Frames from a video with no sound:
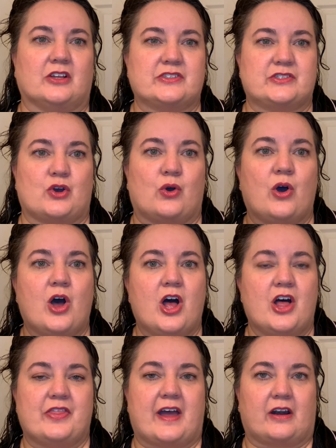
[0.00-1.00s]
So
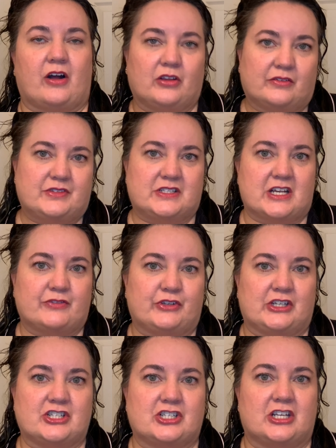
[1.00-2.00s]
that all of the
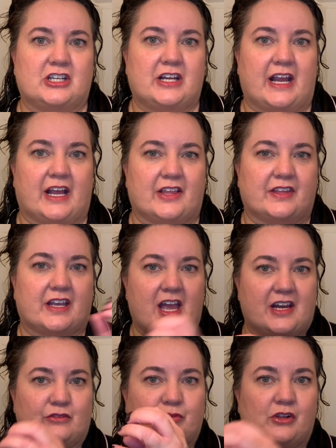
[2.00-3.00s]
definition and the
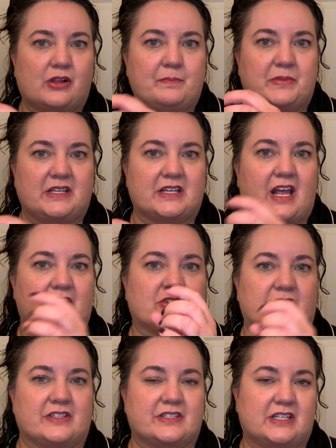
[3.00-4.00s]
kind of clumping together
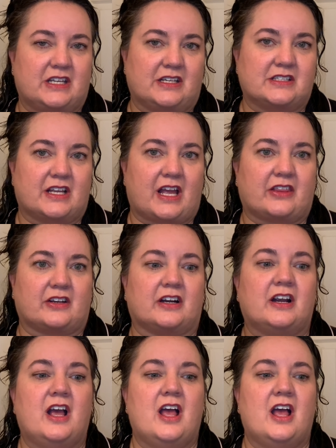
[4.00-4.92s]
and sticking together